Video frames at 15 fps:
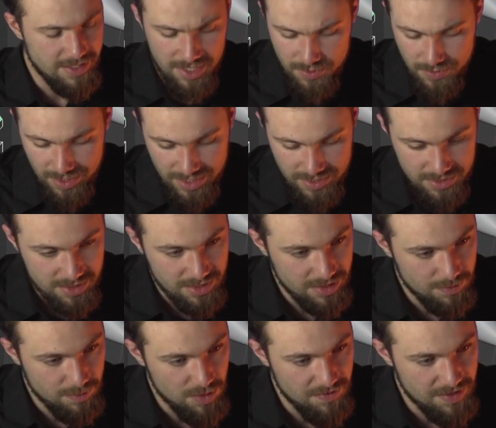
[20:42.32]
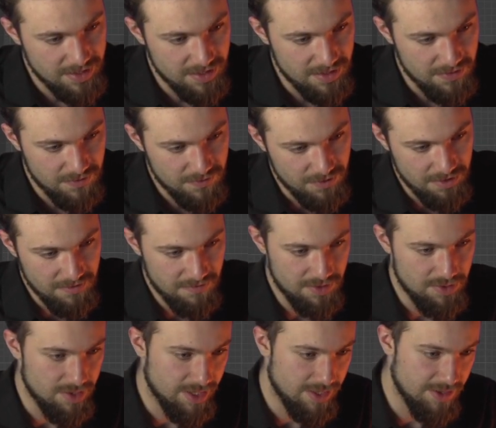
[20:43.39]
Tell you what, let's move into the front
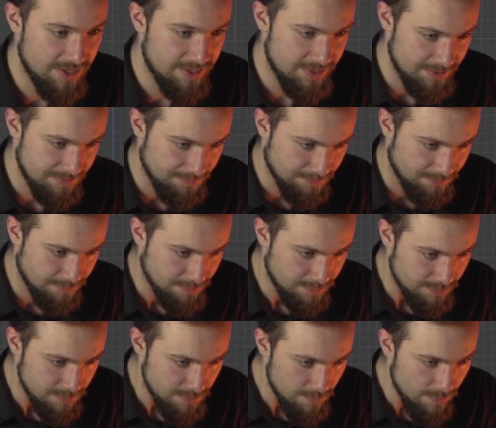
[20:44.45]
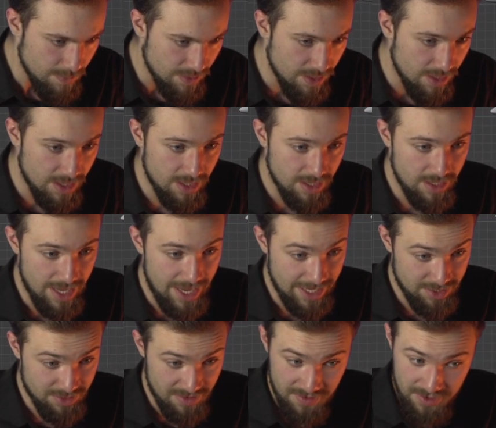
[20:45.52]
view like this.
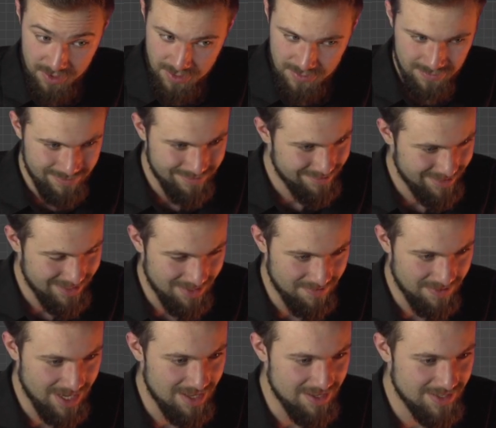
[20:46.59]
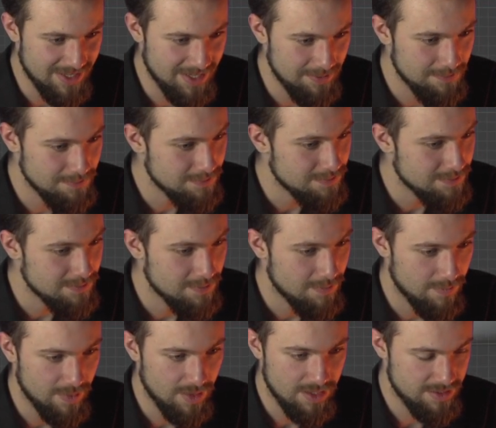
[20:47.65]
X-ray view, didn't forget this time.
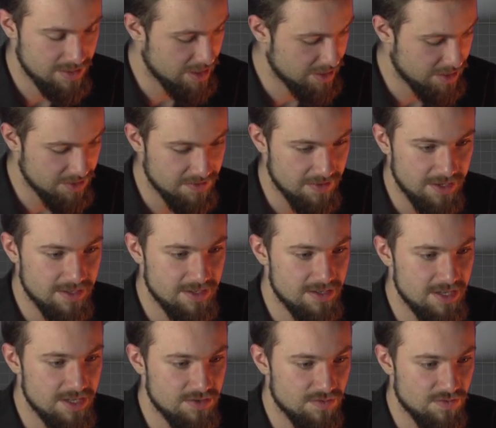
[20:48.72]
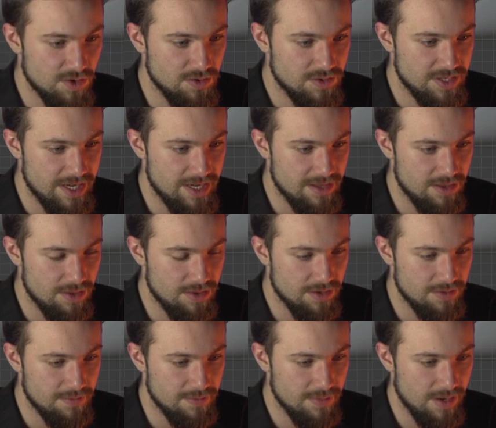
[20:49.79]
Select those vertices, rotate
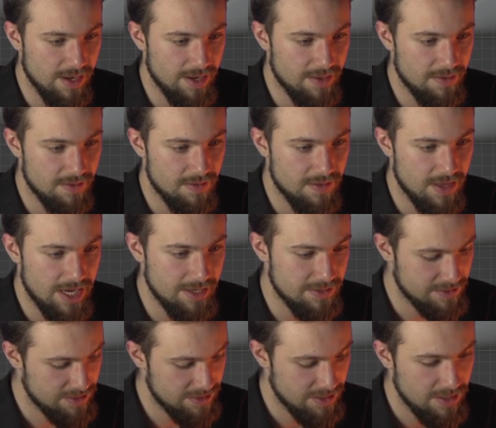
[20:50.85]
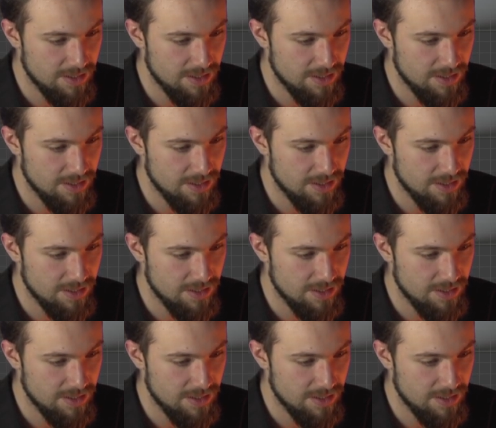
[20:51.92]
them like that.